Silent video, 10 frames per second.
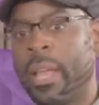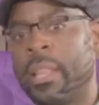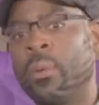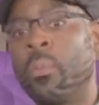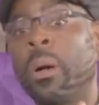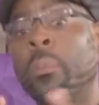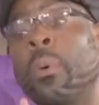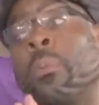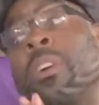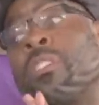And then
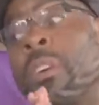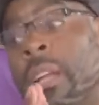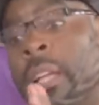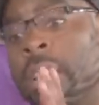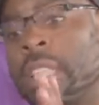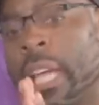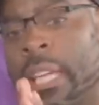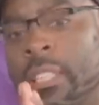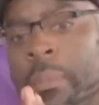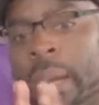what really
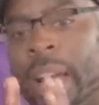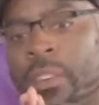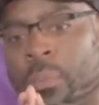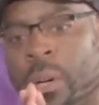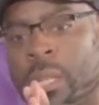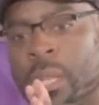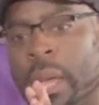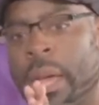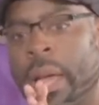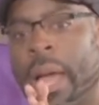changed my life was
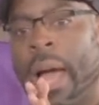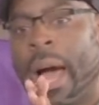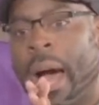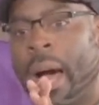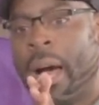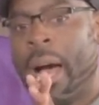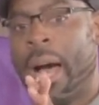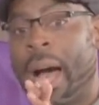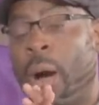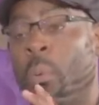
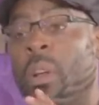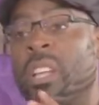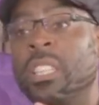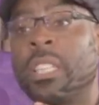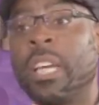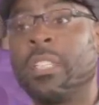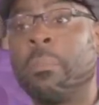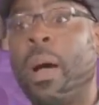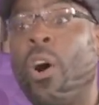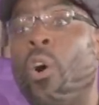I wanted to change
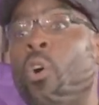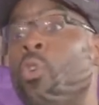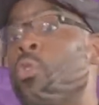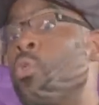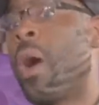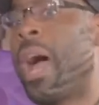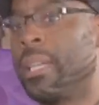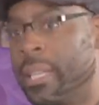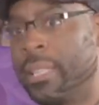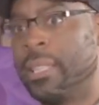my whole
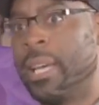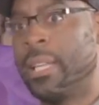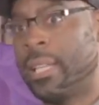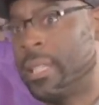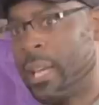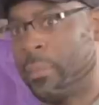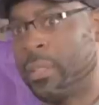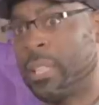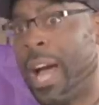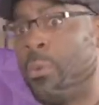identity at that time
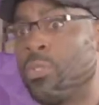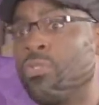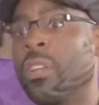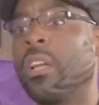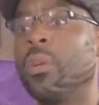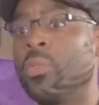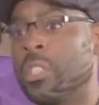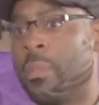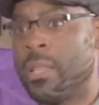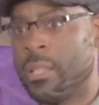because I was really
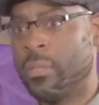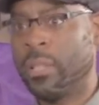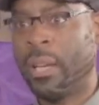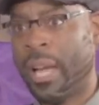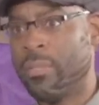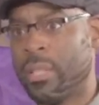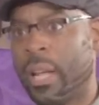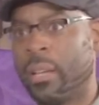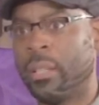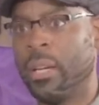losing myself to the
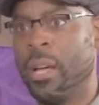lifestyle.